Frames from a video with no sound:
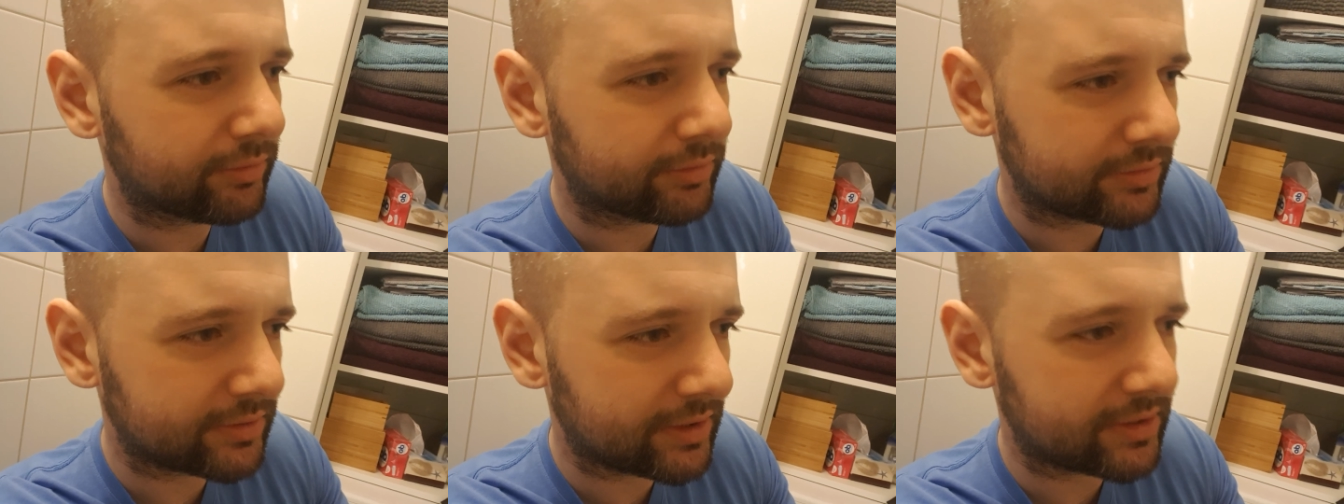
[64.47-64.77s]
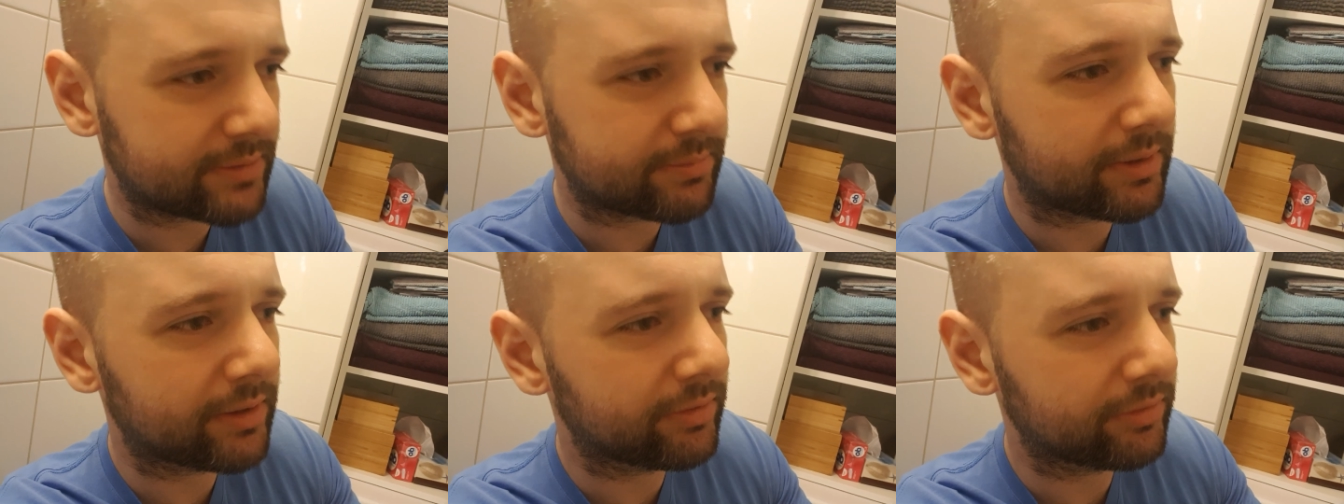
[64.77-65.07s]
or
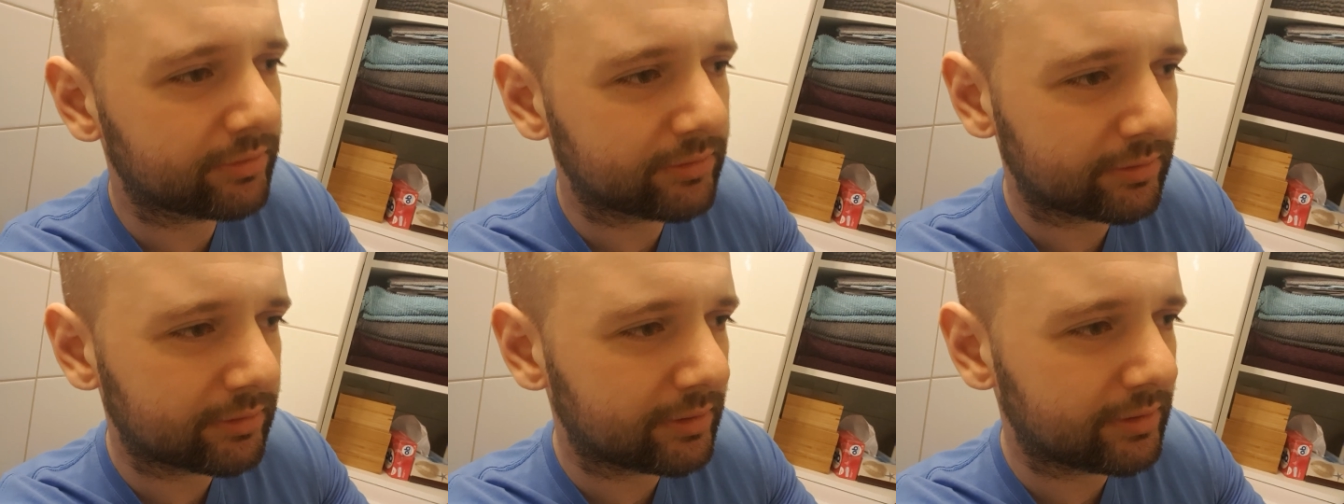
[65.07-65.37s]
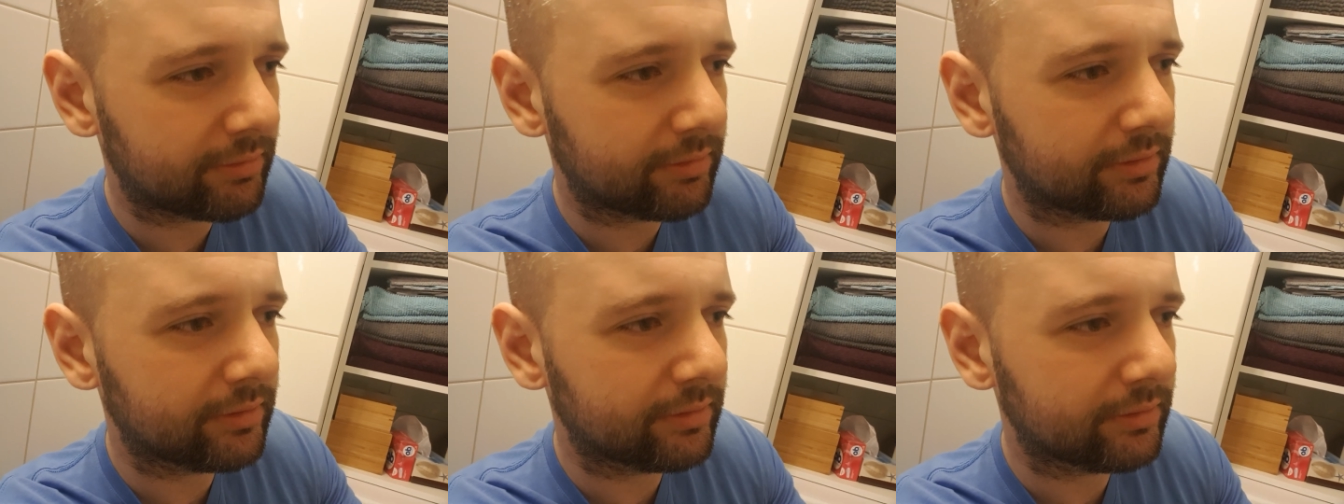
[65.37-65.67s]
6-month or
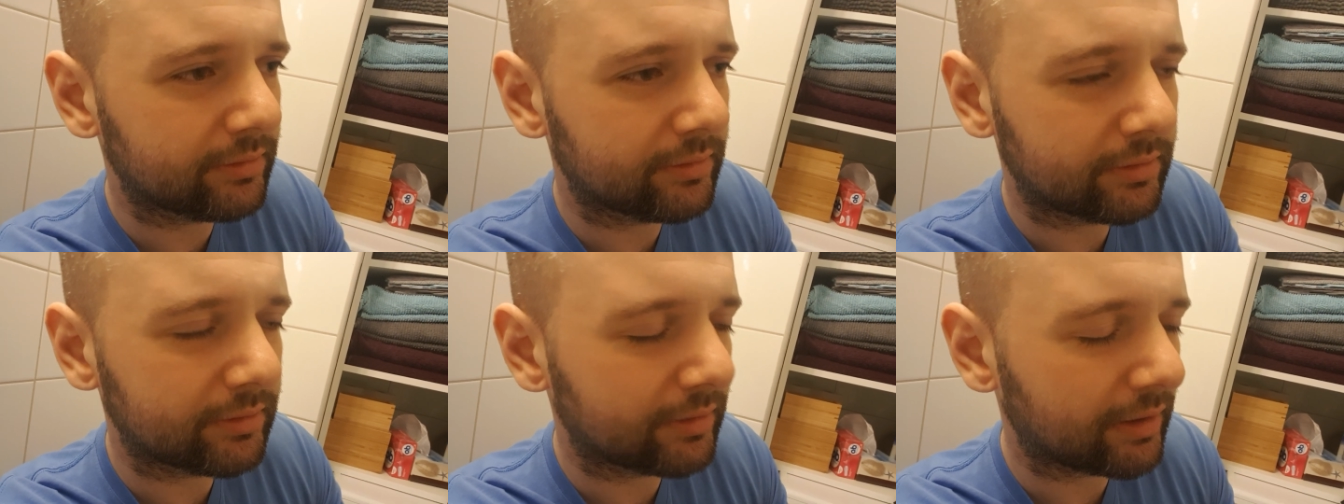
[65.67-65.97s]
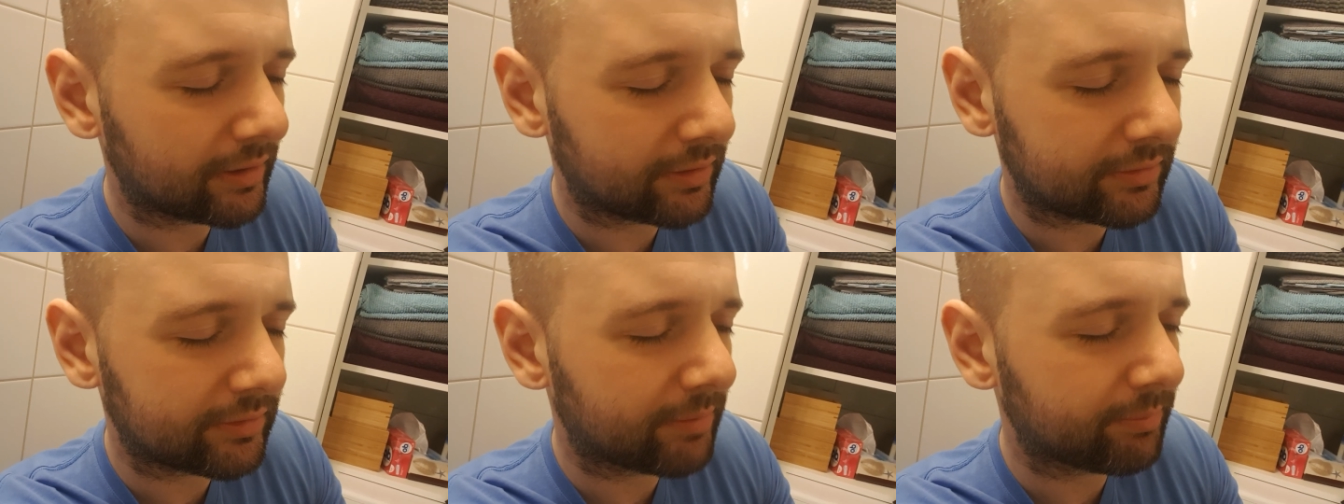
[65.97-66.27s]
even
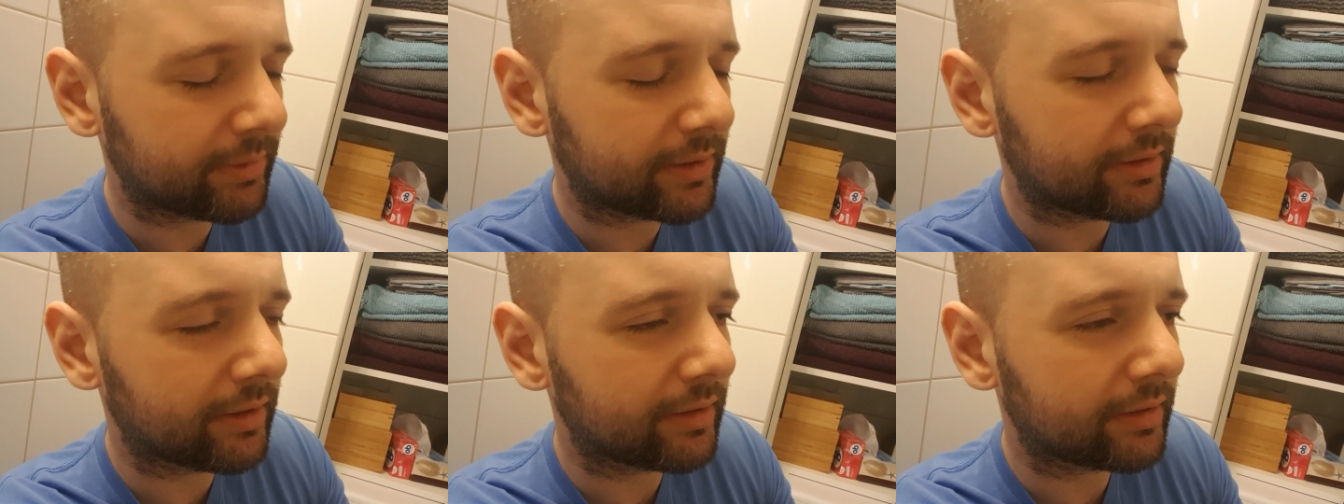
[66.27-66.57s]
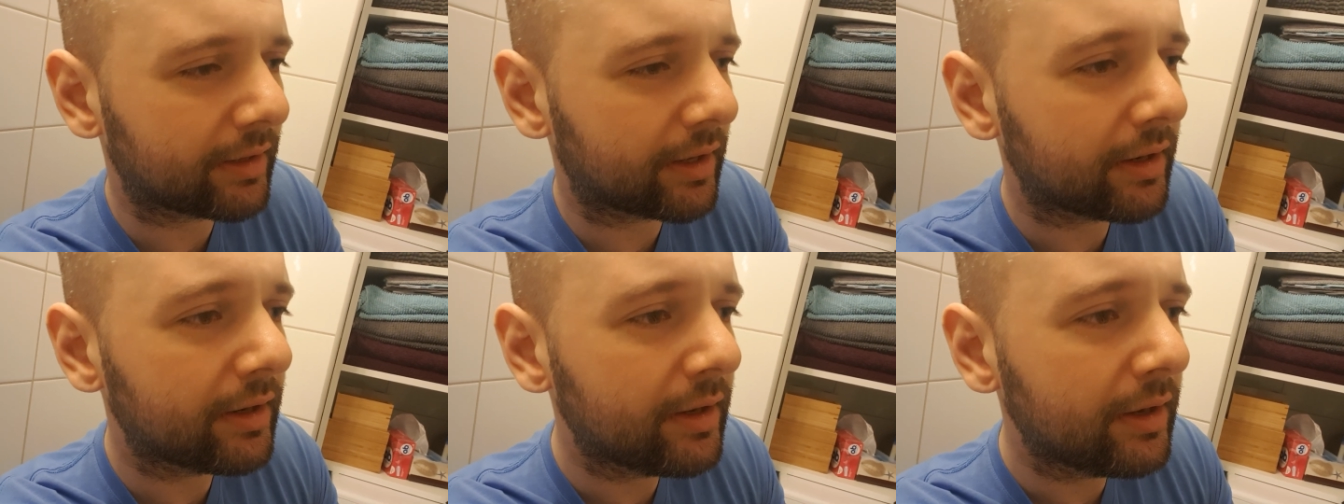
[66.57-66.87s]
like something
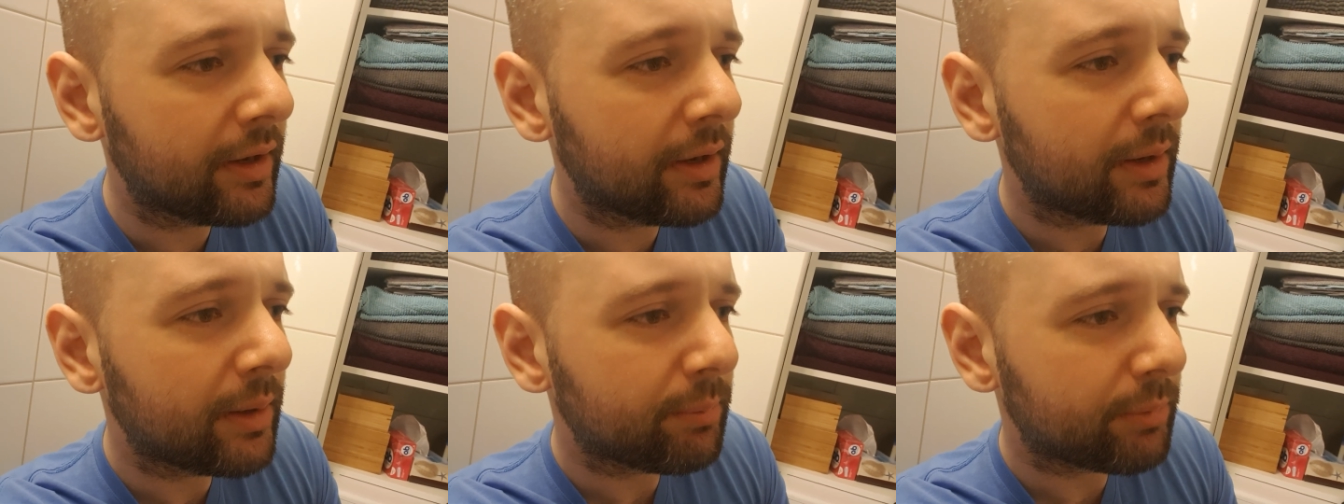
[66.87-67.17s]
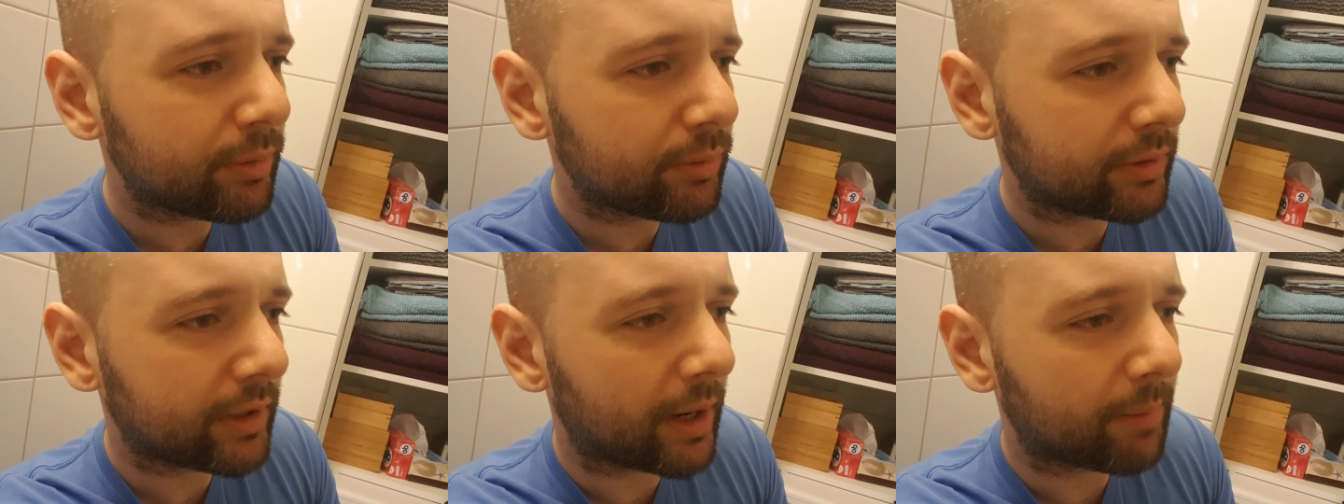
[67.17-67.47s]
like that
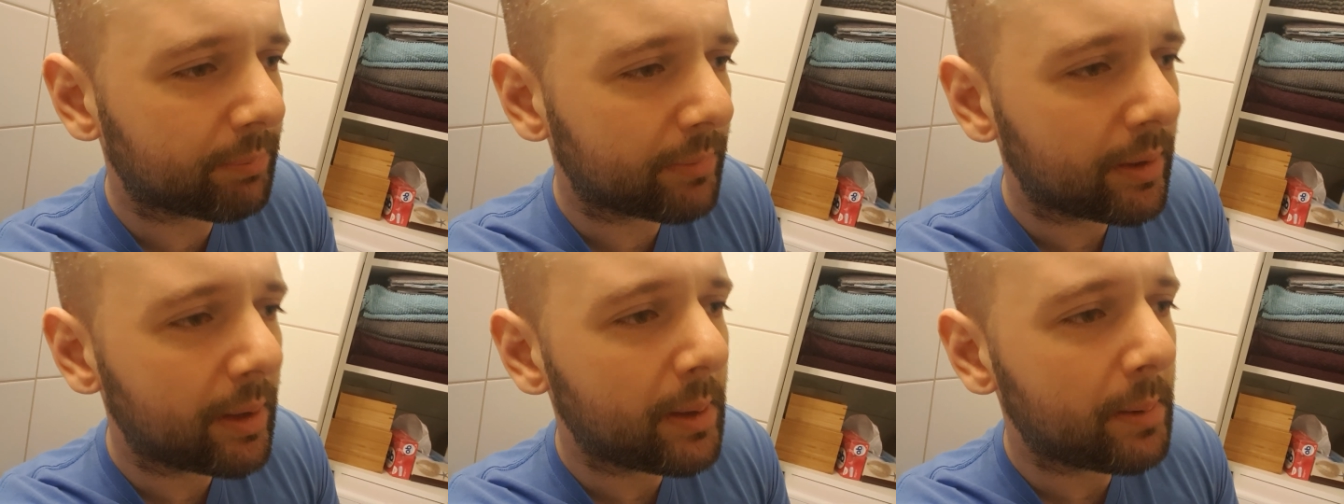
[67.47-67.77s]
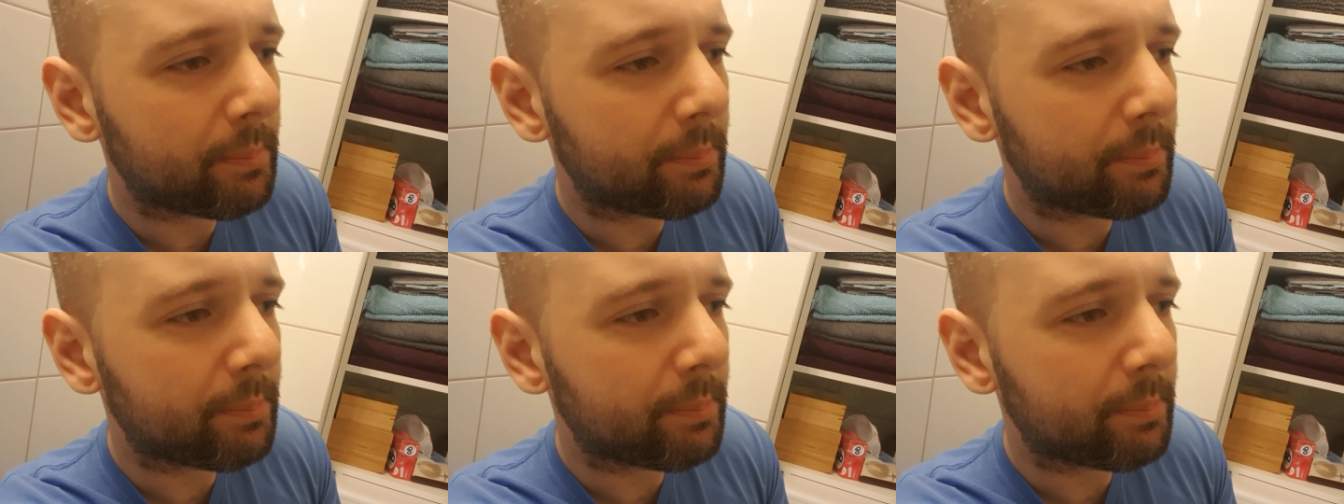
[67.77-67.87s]
bootcamp.